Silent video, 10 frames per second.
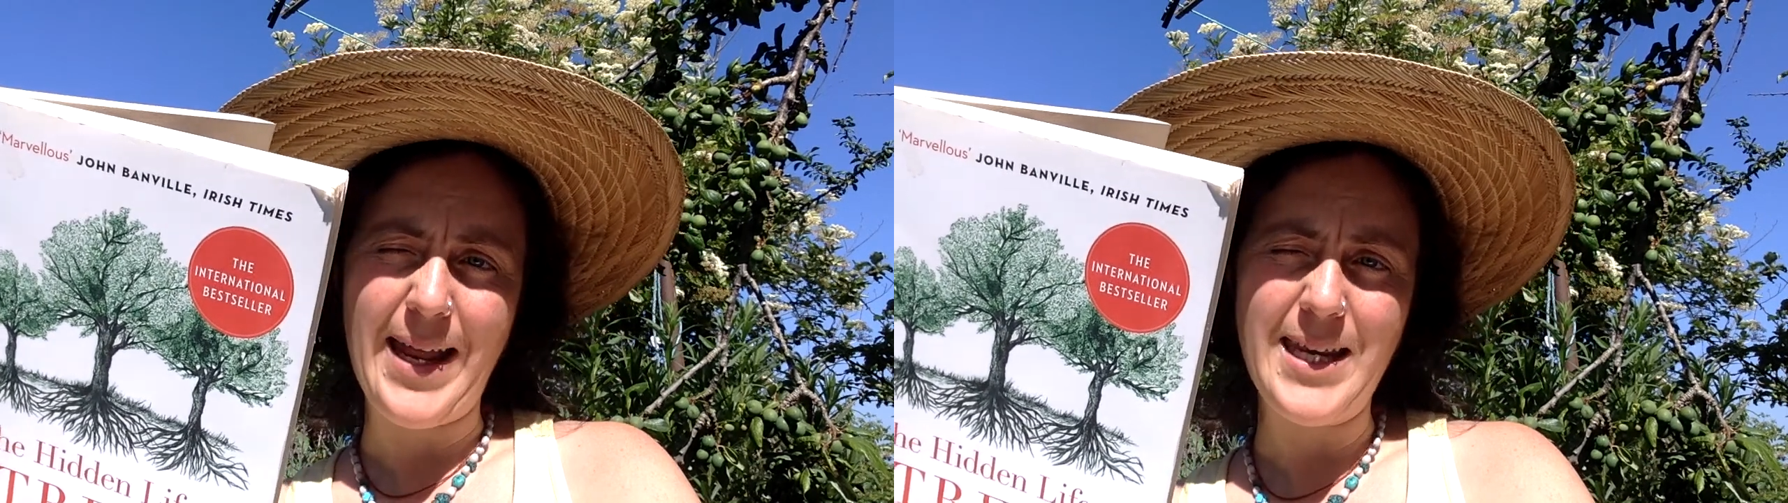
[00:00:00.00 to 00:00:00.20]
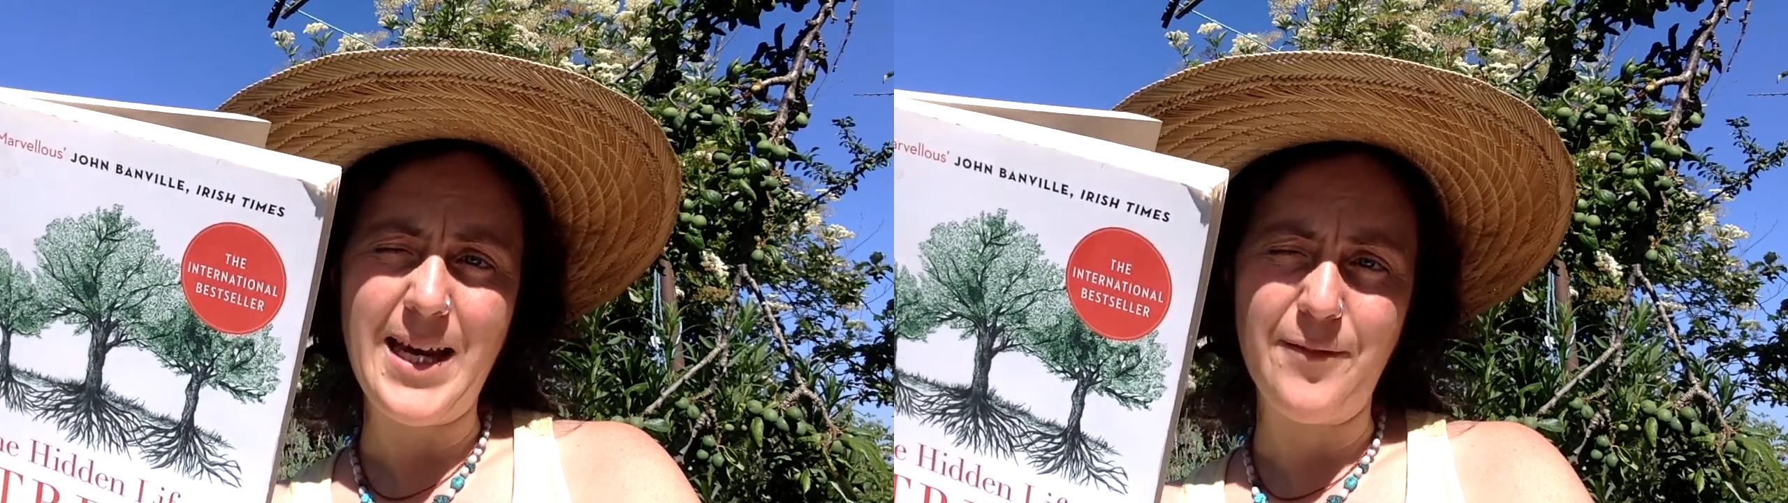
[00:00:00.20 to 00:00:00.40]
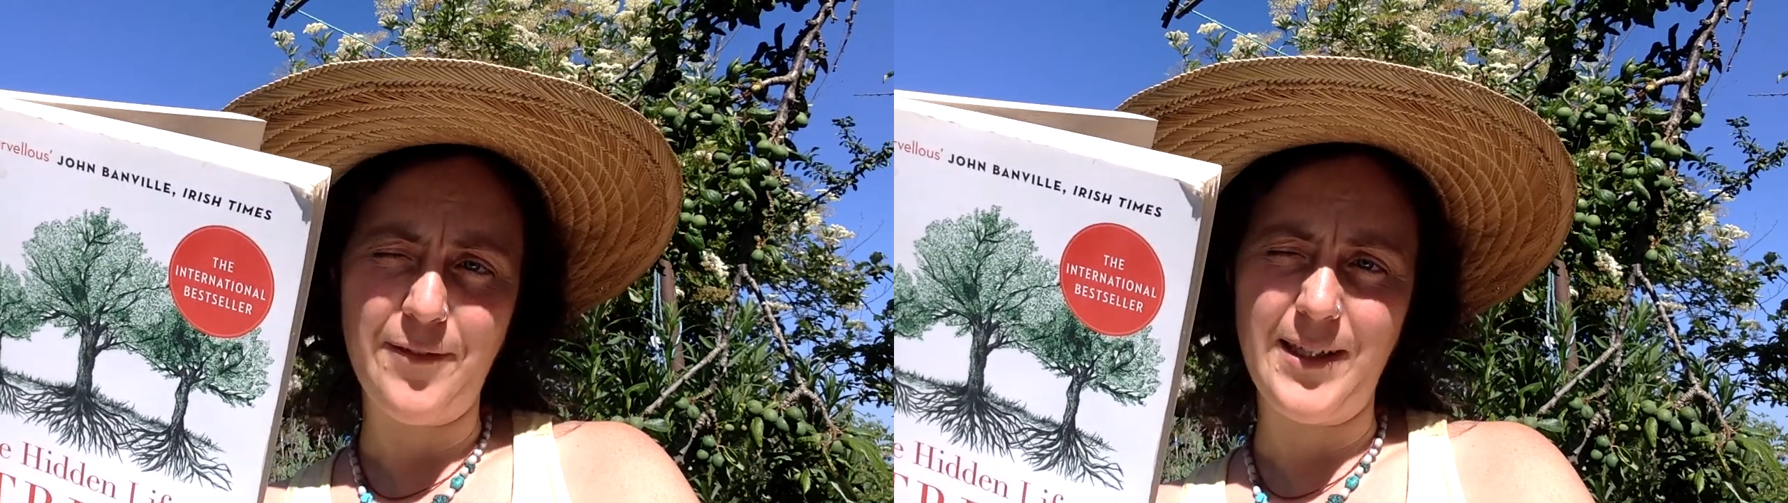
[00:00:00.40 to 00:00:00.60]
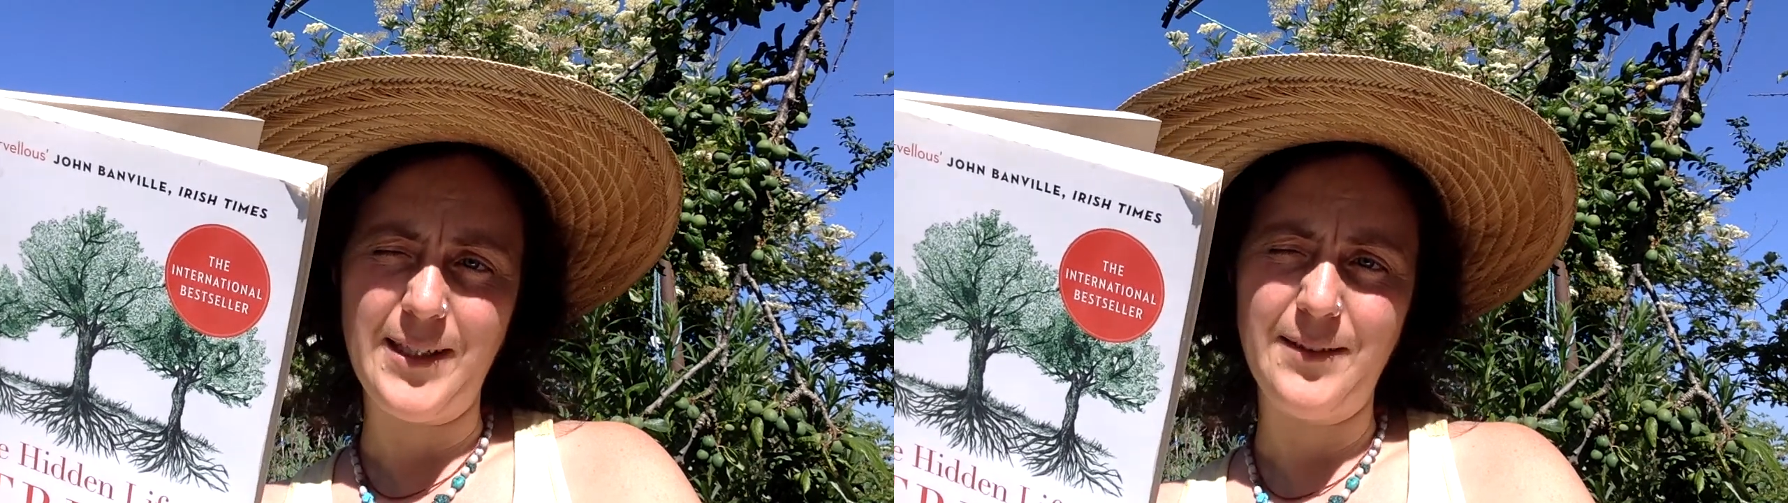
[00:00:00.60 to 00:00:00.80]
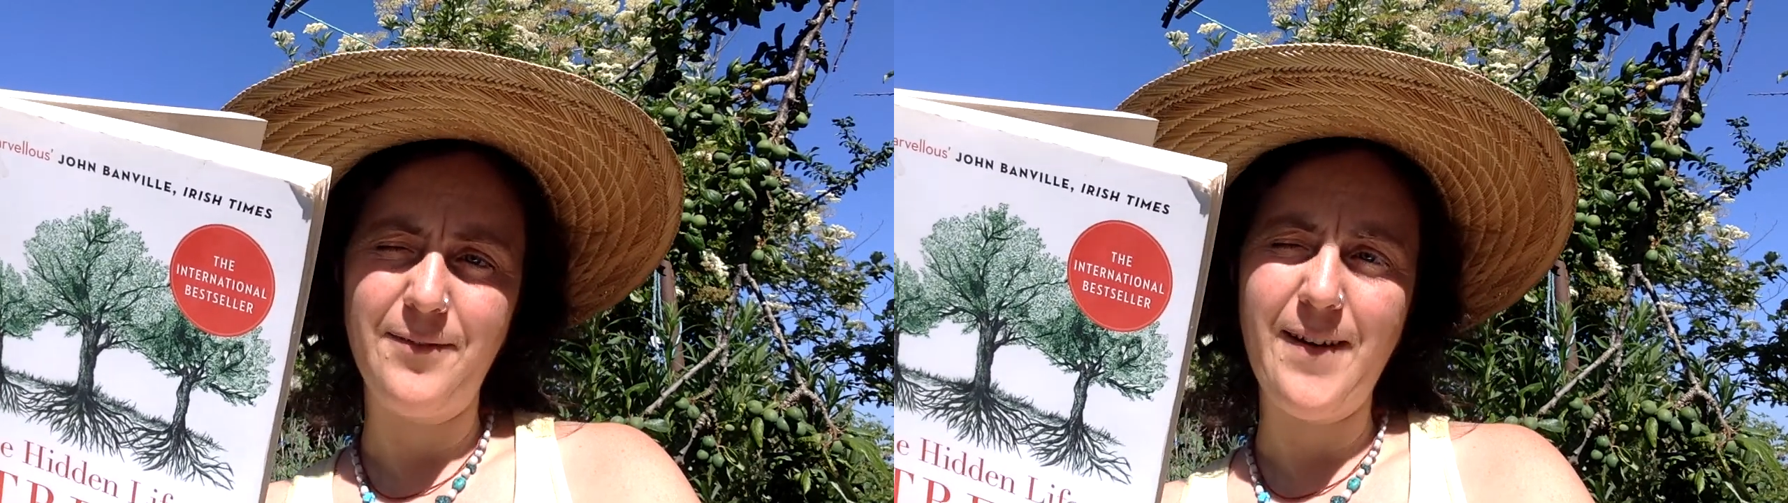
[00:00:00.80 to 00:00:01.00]
any
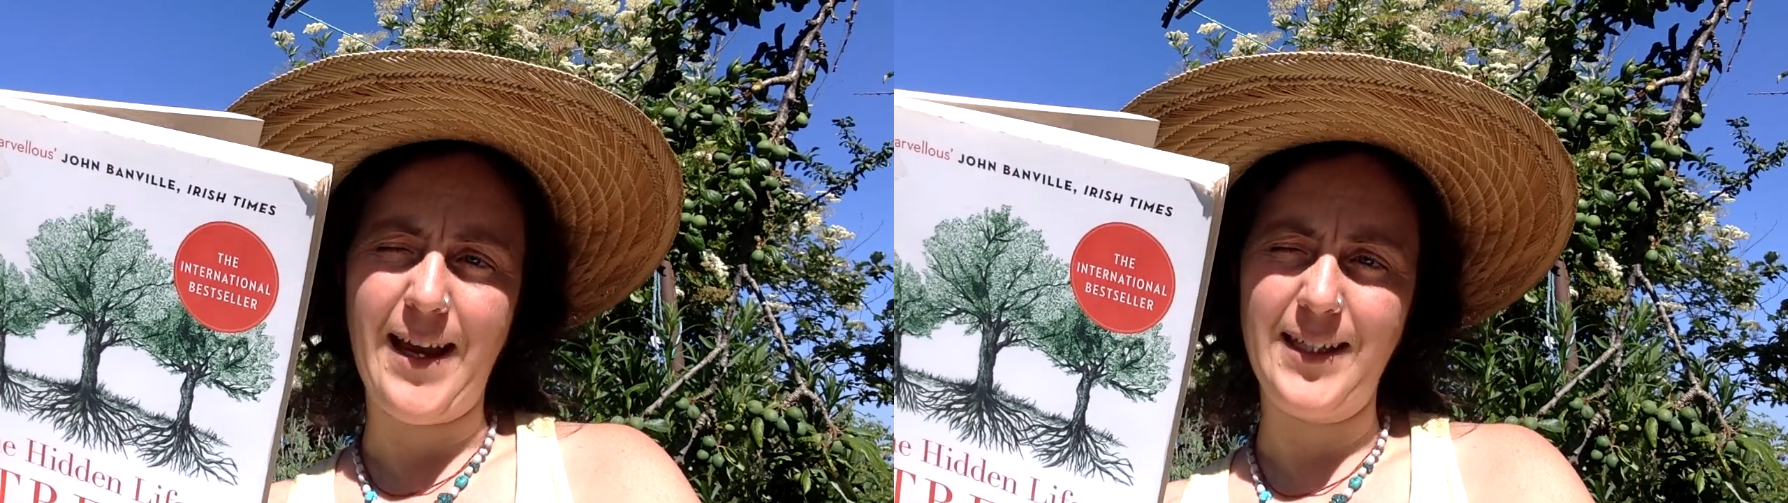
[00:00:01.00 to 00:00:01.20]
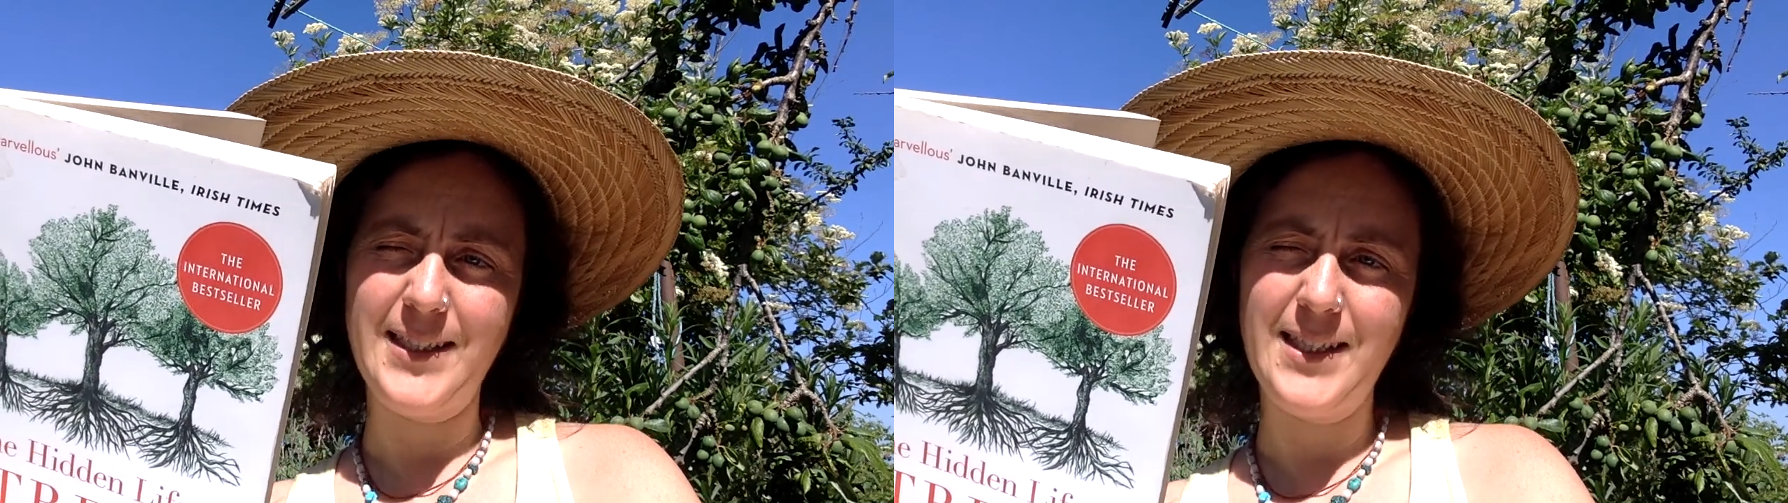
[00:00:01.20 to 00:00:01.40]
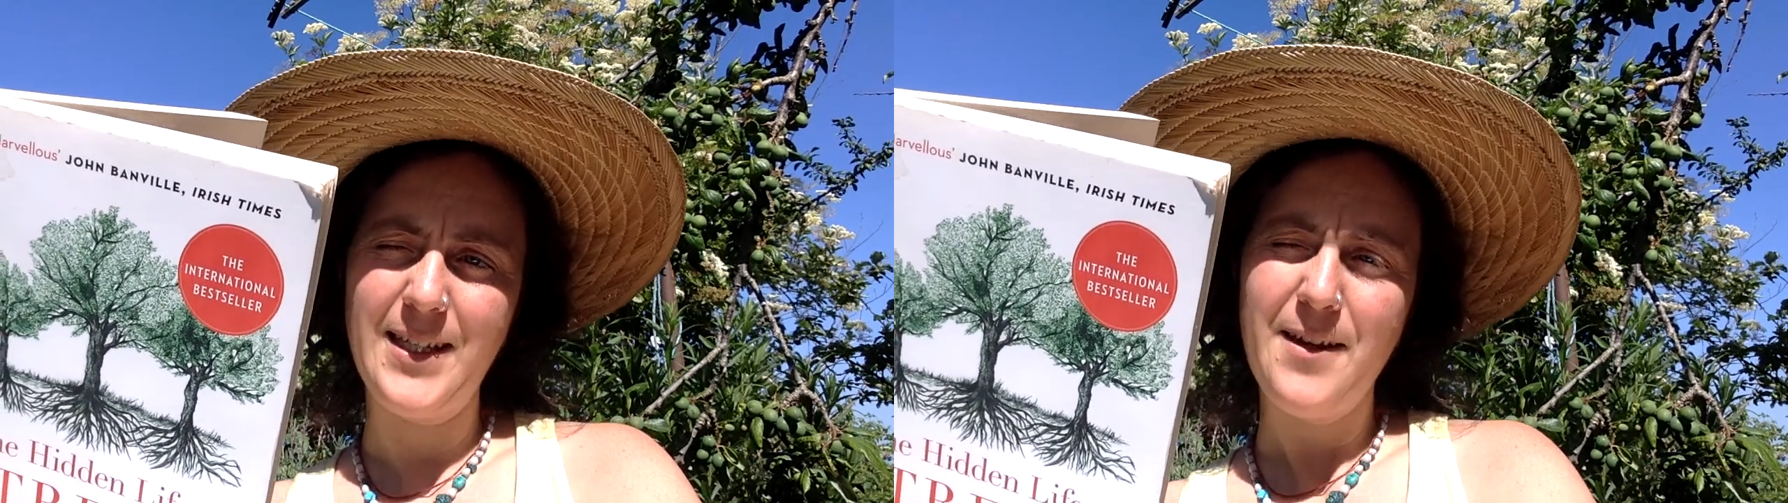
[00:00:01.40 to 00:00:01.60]
adverse effects.